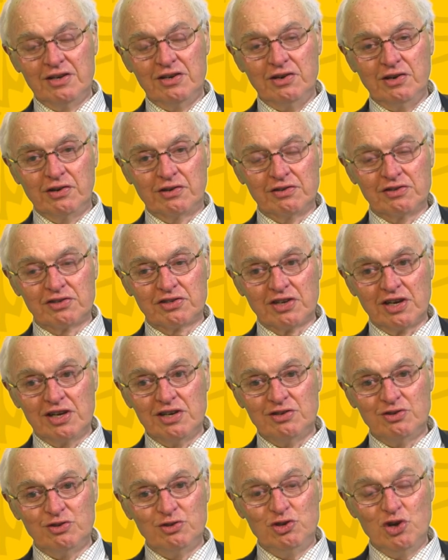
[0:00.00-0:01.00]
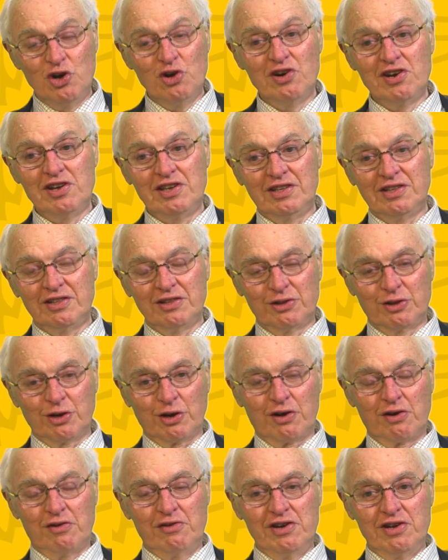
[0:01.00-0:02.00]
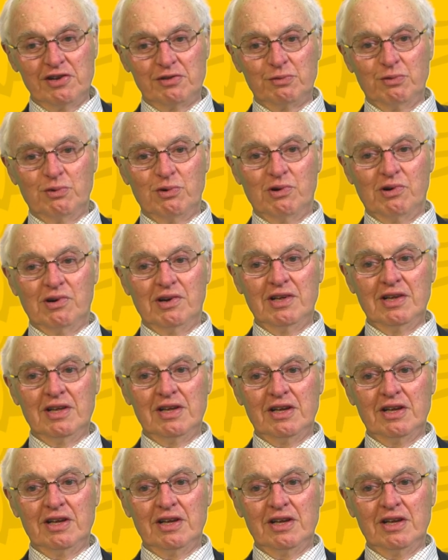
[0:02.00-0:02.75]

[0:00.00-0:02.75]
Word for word: you can see during the Korean War